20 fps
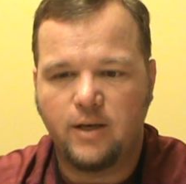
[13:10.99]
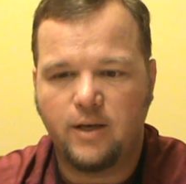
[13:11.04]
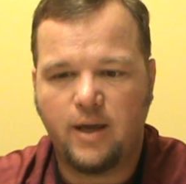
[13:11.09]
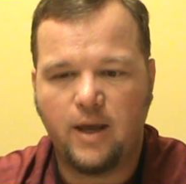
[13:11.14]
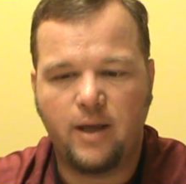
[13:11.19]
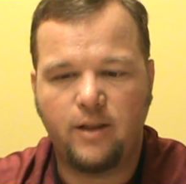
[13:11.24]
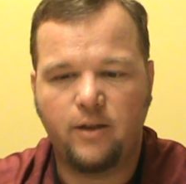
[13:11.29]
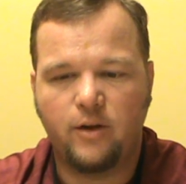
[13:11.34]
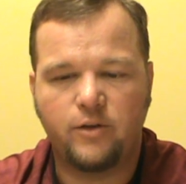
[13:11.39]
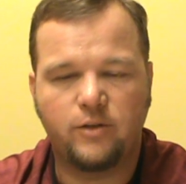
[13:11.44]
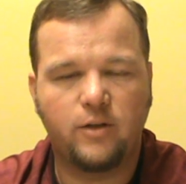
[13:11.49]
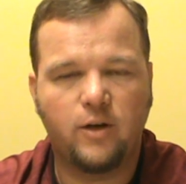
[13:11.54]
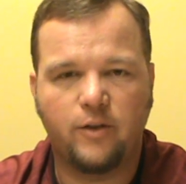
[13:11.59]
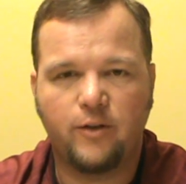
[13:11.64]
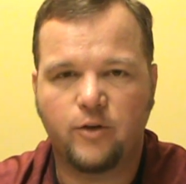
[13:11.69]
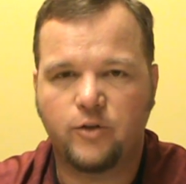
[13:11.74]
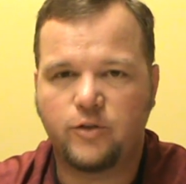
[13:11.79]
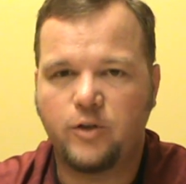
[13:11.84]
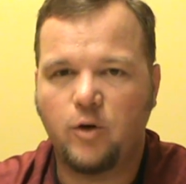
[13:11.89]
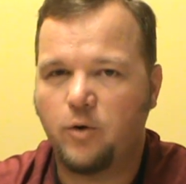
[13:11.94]

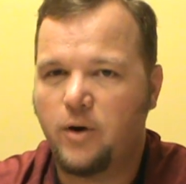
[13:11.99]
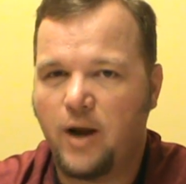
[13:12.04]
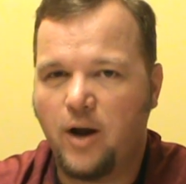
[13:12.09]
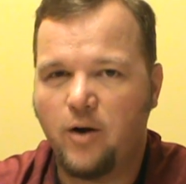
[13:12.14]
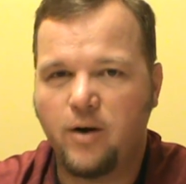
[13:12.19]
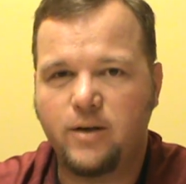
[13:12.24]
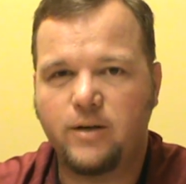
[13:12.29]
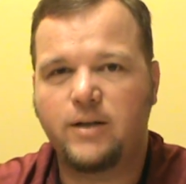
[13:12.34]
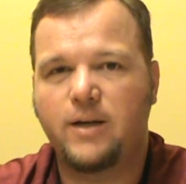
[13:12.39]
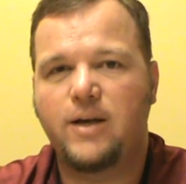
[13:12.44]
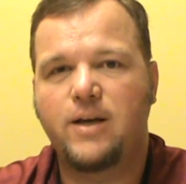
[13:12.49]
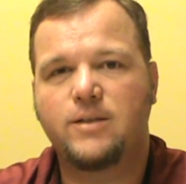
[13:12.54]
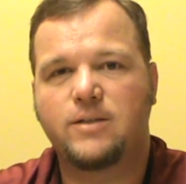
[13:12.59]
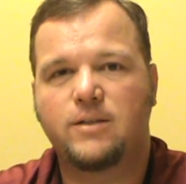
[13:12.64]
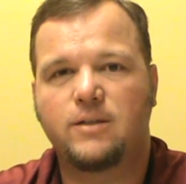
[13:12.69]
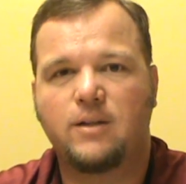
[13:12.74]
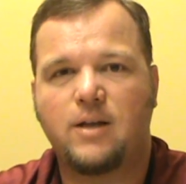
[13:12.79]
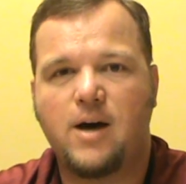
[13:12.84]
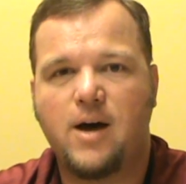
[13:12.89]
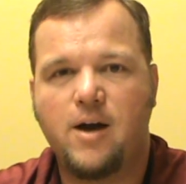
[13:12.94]
There's no guarantees
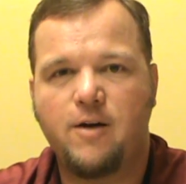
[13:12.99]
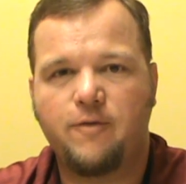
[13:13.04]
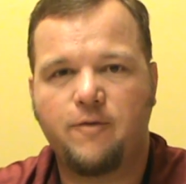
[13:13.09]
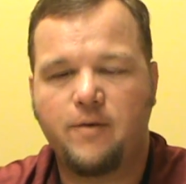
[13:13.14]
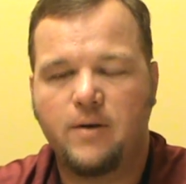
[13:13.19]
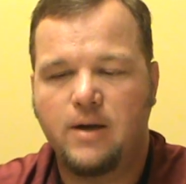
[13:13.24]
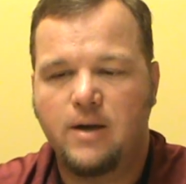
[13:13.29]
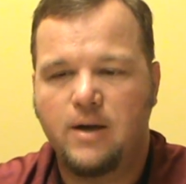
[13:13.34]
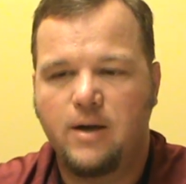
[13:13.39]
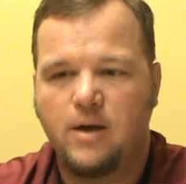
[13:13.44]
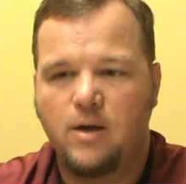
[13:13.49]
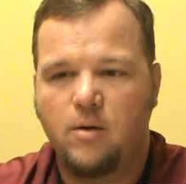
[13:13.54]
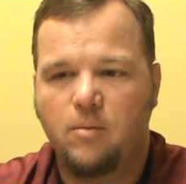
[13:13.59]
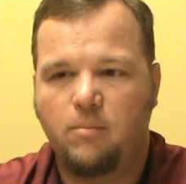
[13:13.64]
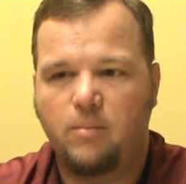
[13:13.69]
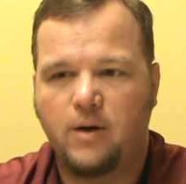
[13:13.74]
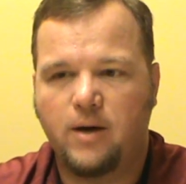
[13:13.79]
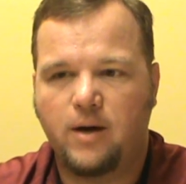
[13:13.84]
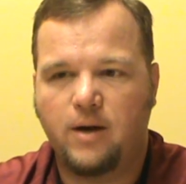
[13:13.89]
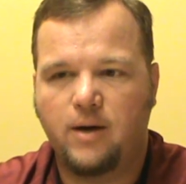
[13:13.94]
in life,
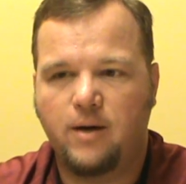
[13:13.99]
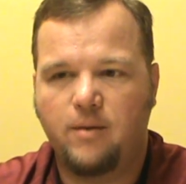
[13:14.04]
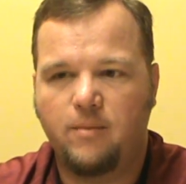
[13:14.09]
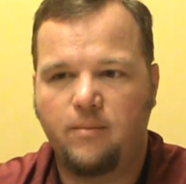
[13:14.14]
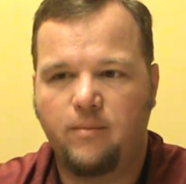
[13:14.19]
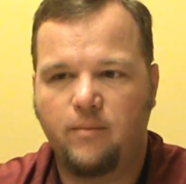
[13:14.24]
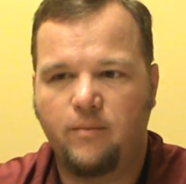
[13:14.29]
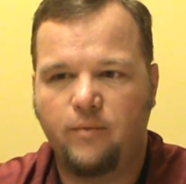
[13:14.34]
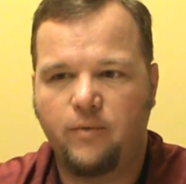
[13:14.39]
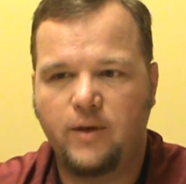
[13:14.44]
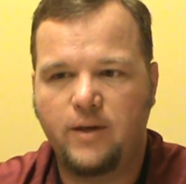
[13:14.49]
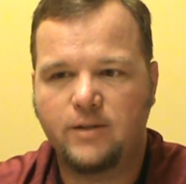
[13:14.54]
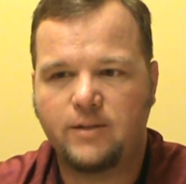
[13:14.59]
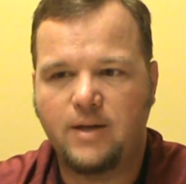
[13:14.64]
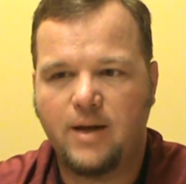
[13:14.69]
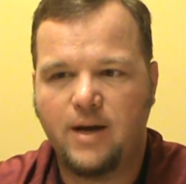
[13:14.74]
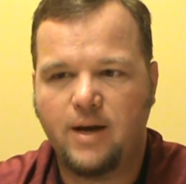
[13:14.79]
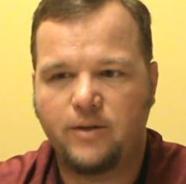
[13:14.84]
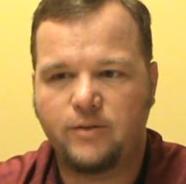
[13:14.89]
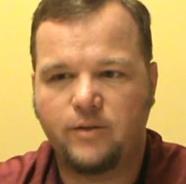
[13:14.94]
but these
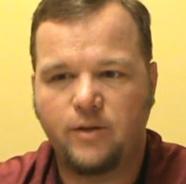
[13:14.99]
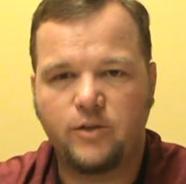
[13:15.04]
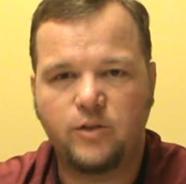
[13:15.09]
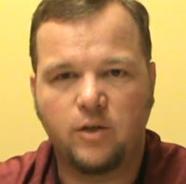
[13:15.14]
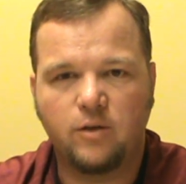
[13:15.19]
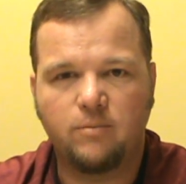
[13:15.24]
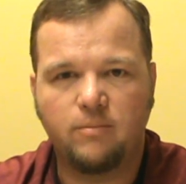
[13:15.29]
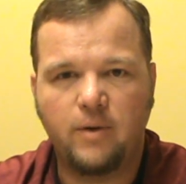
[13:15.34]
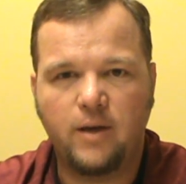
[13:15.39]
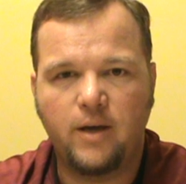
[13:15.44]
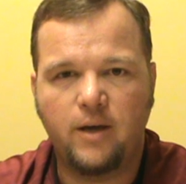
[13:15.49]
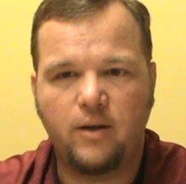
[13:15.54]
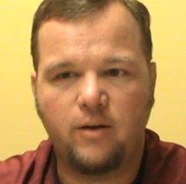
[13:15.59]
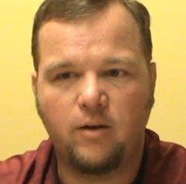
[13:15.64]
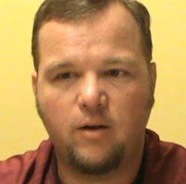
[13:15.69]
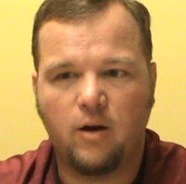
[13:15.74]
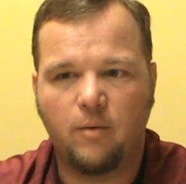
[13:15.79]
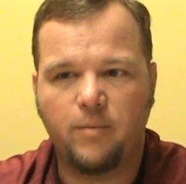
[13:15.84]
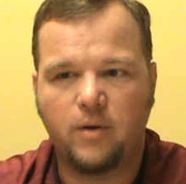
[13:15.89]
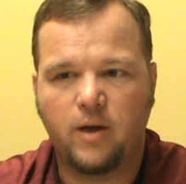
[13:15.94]
guys, these young
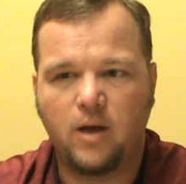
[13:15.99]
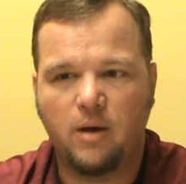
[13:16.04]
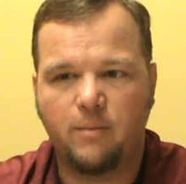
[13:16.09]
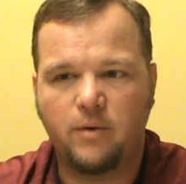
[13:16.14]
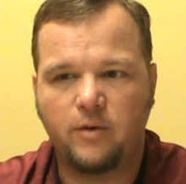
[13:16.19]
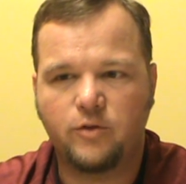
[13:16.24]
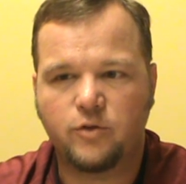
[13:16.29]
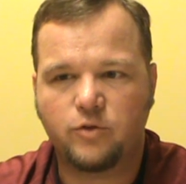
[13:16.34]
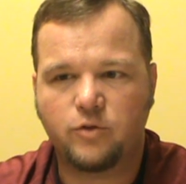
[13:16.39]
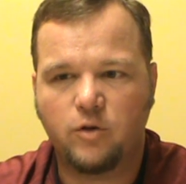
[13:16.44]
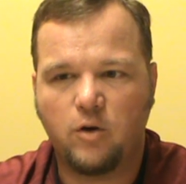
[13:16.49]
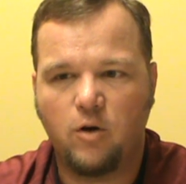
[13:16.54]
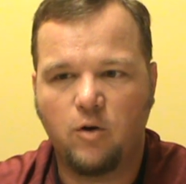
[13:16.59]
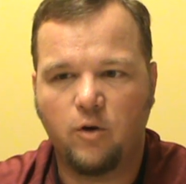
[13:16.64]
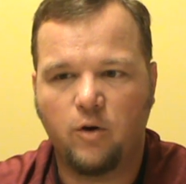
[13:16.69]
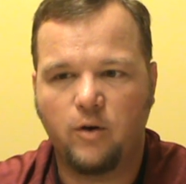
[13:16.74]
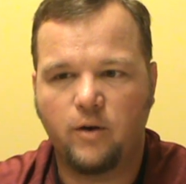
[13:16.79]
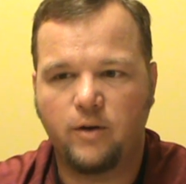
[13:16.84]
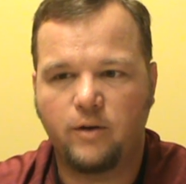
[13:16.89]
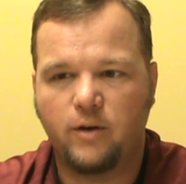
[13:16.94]
men are becoming stronger.